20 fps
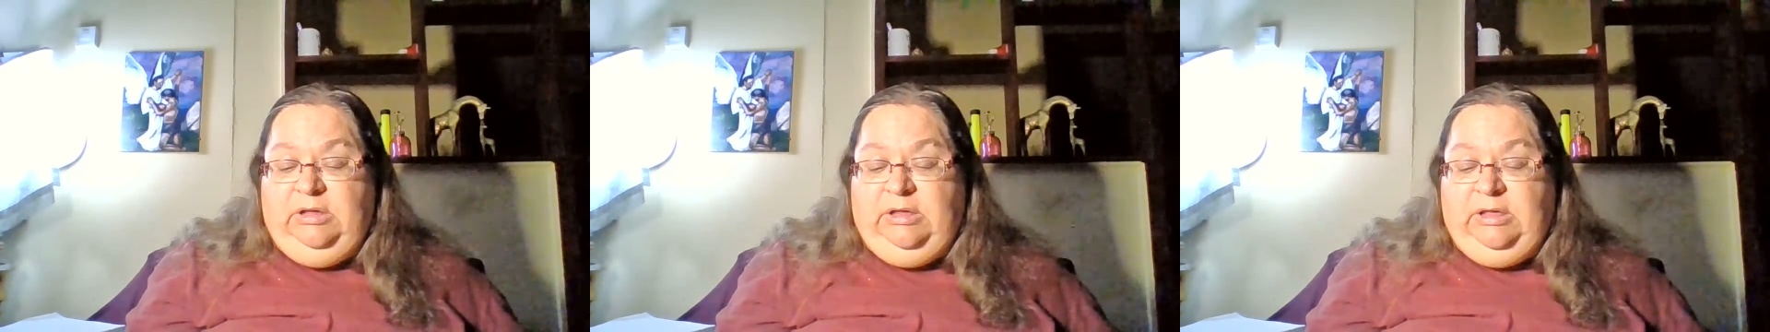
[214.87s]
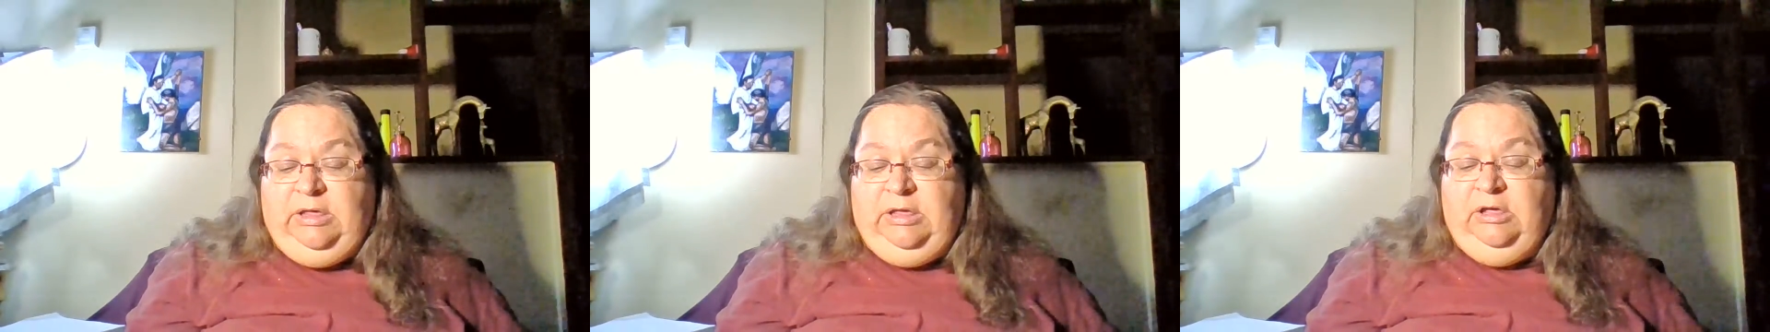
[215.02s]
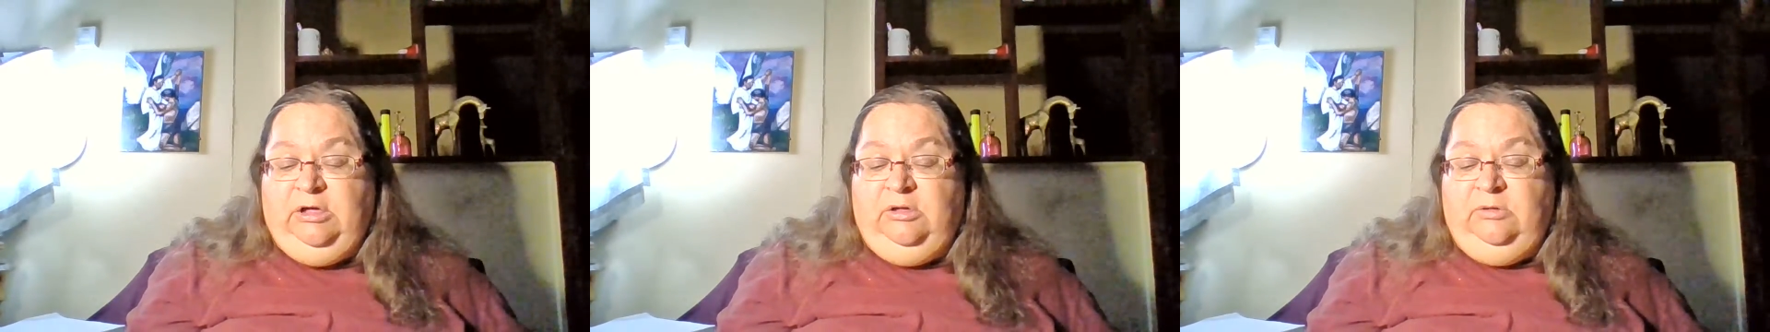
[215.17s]

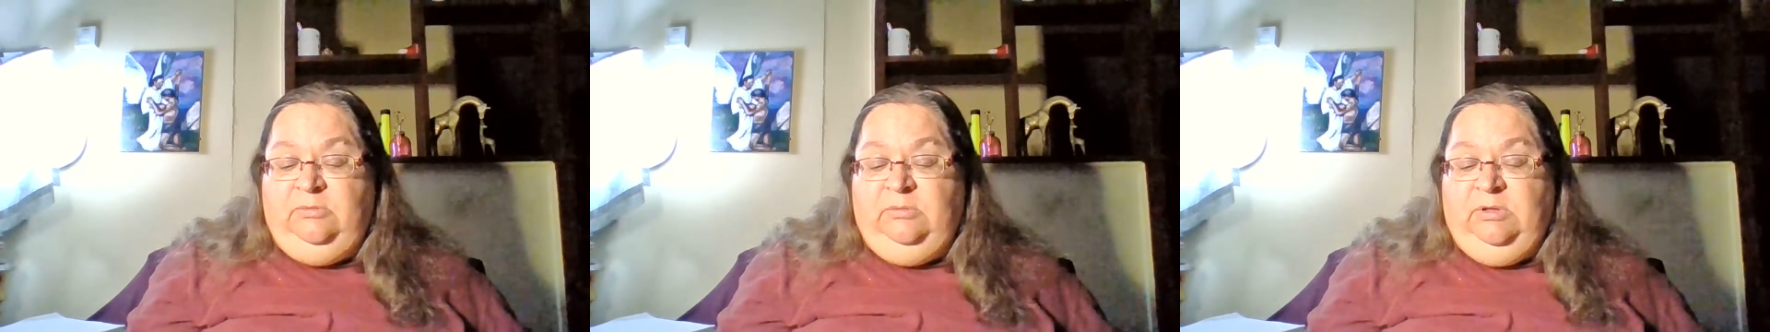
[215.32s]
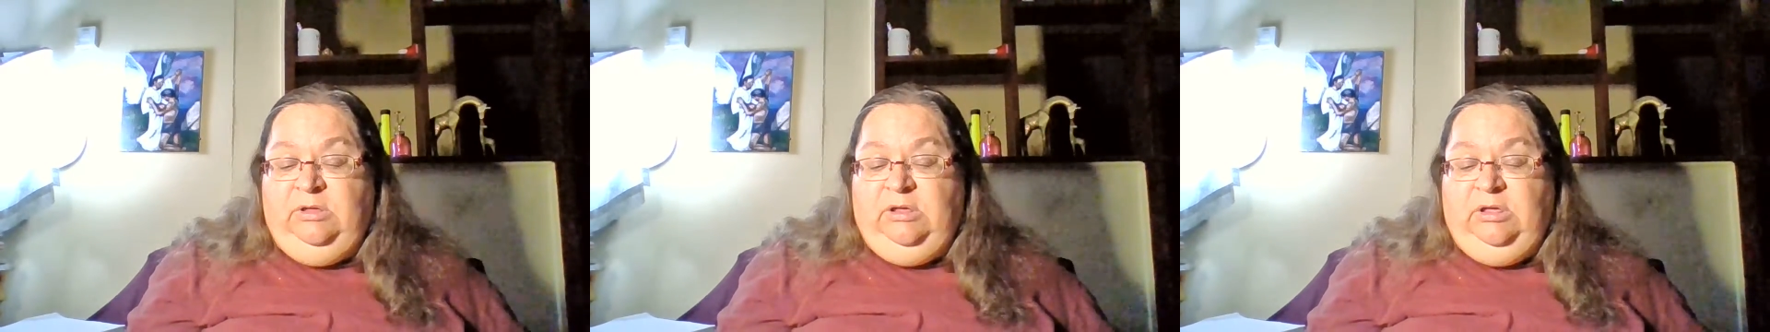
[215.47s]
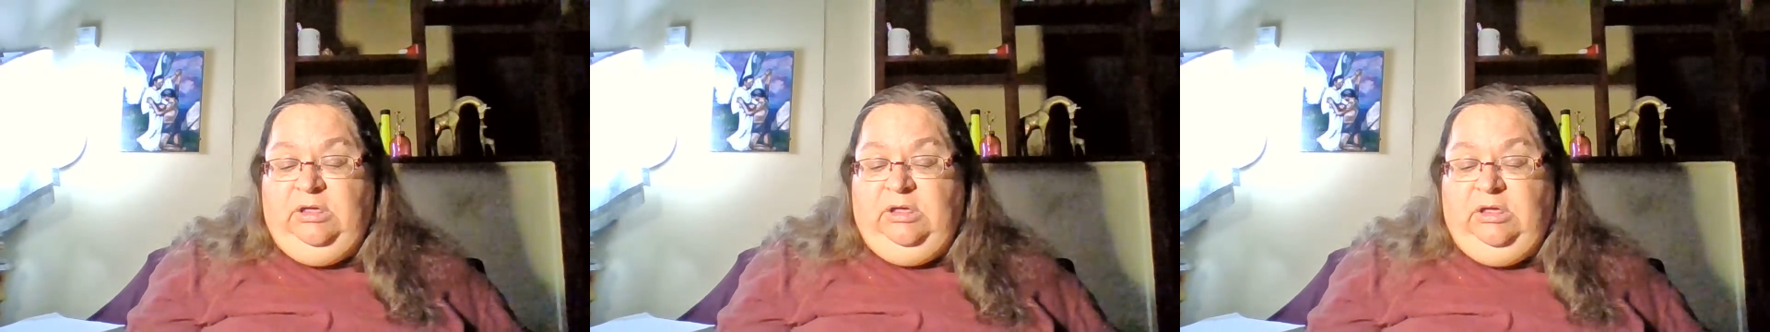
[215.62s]

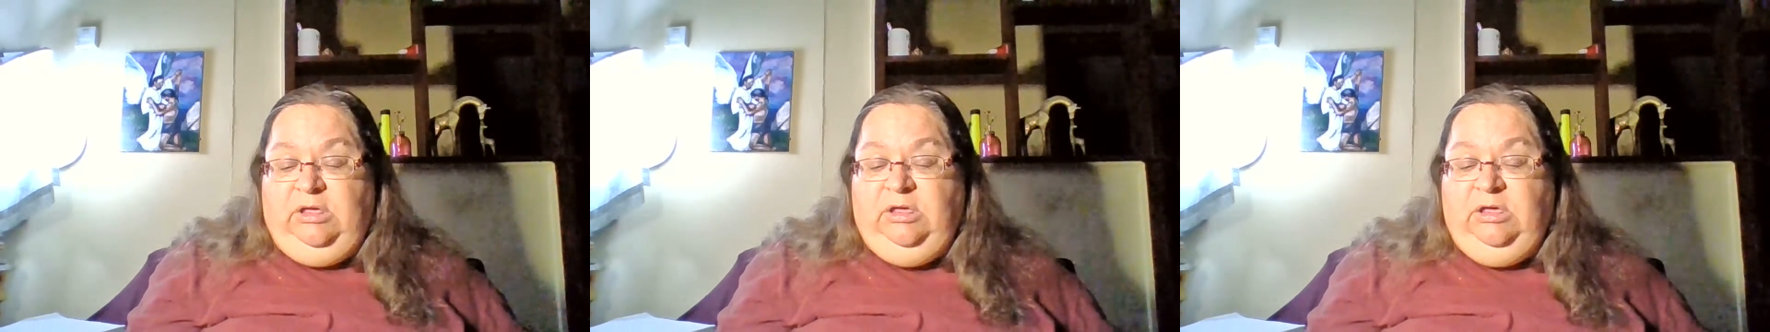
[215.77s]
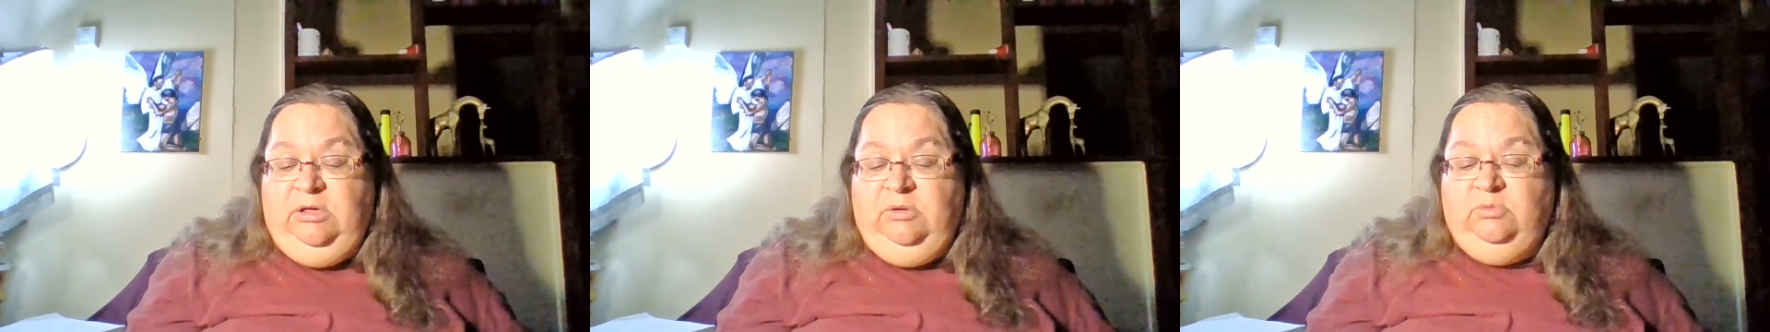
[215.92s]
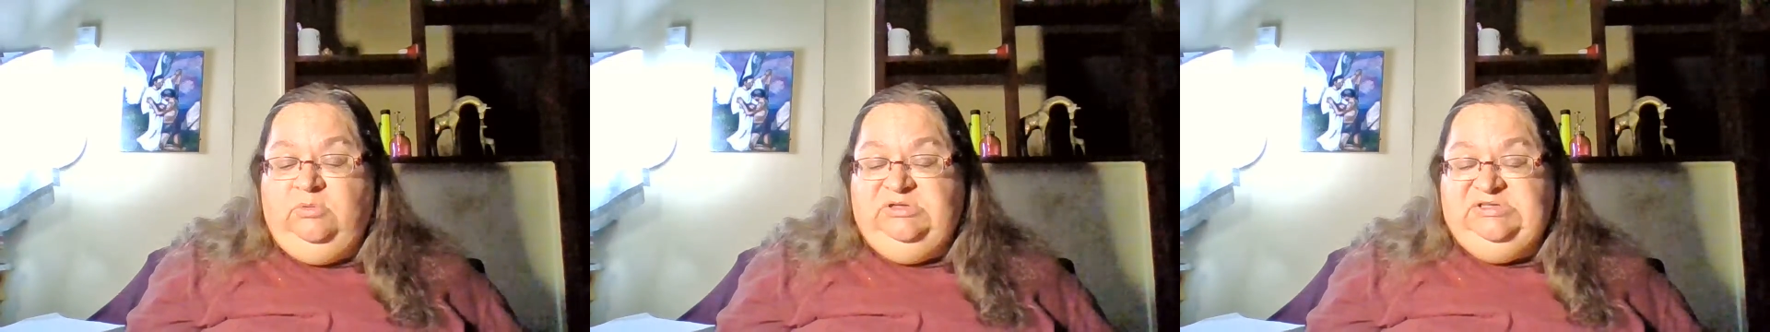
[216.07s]

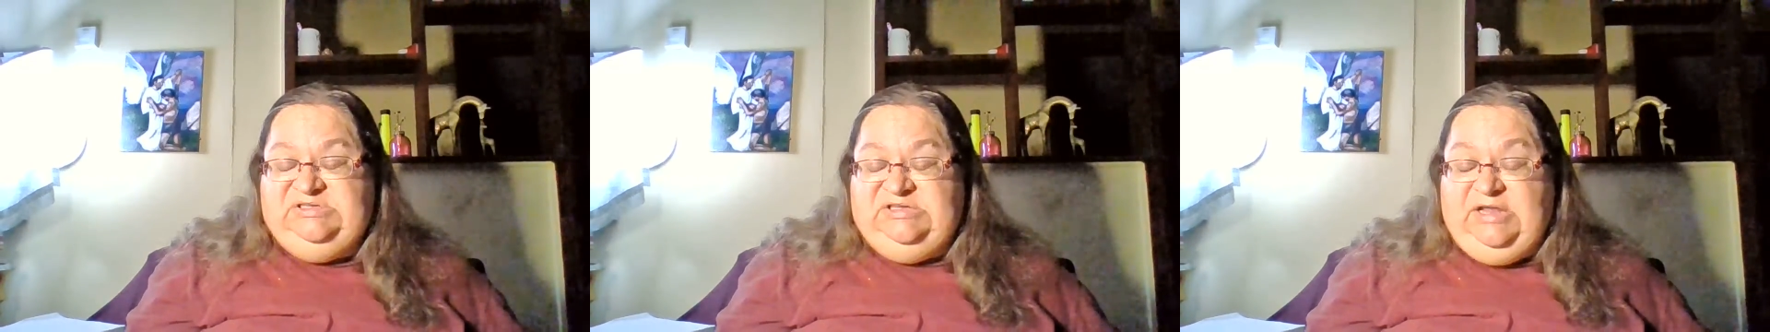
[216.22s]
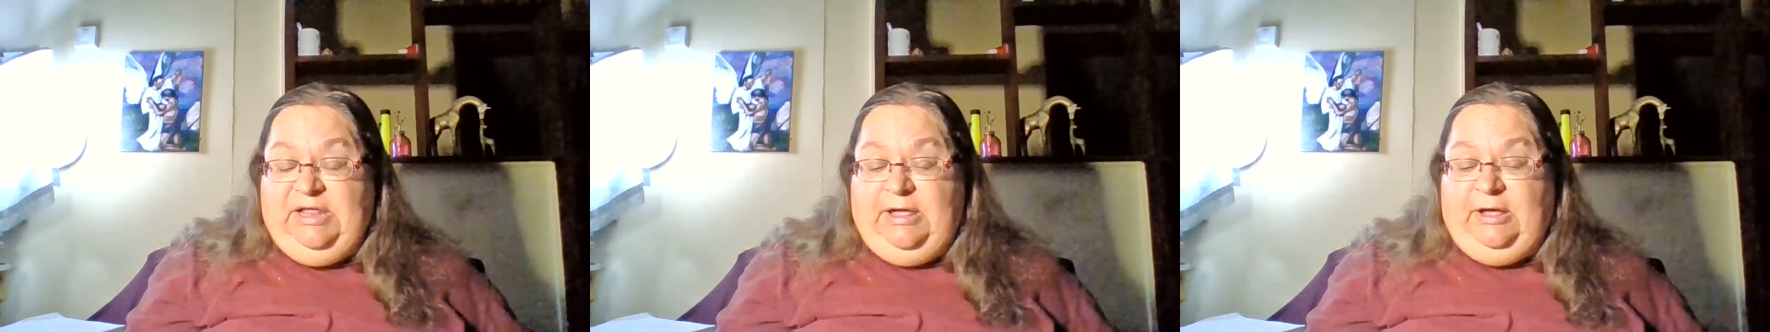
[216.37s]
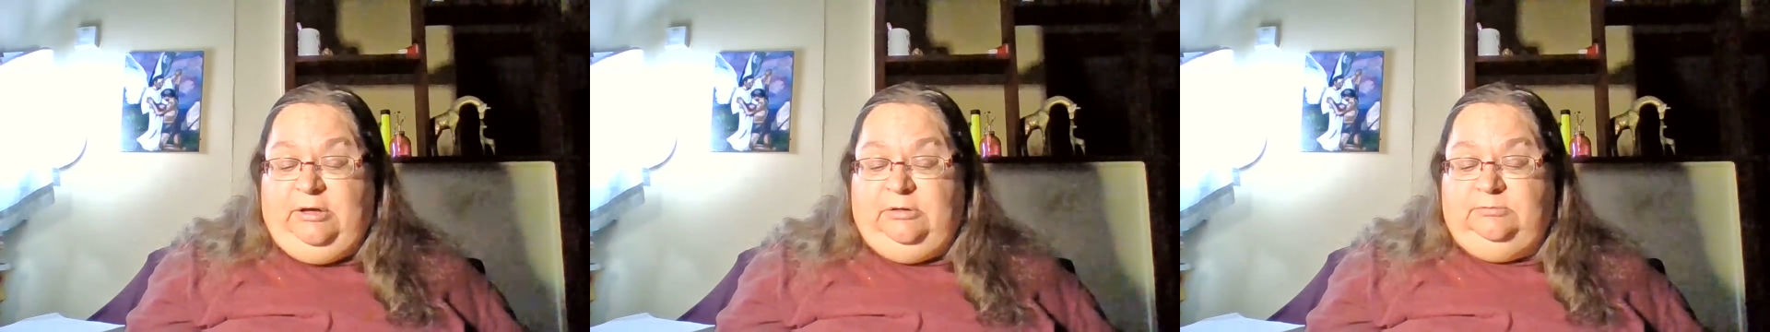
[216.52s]
it was
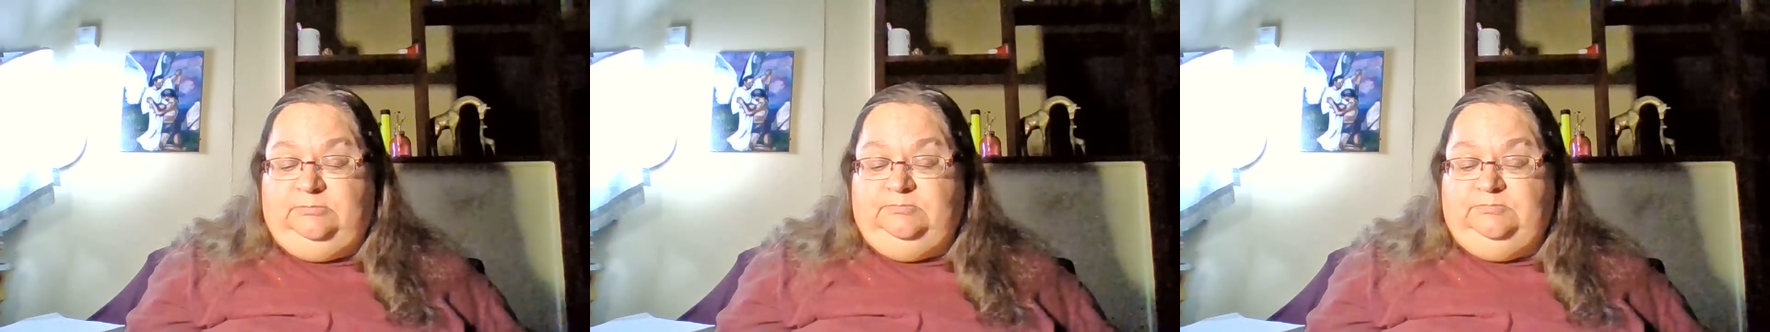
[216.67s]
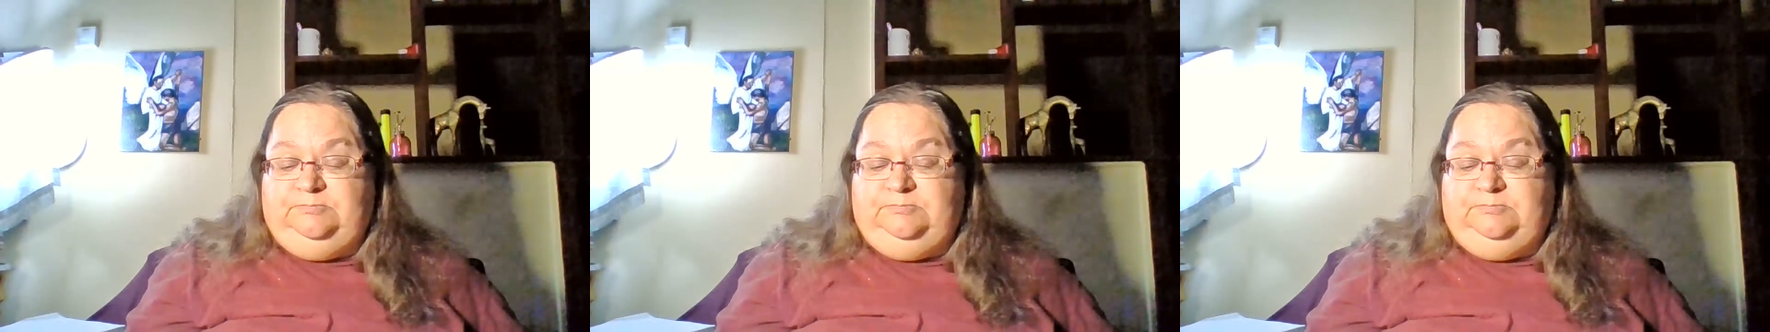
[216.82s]
now.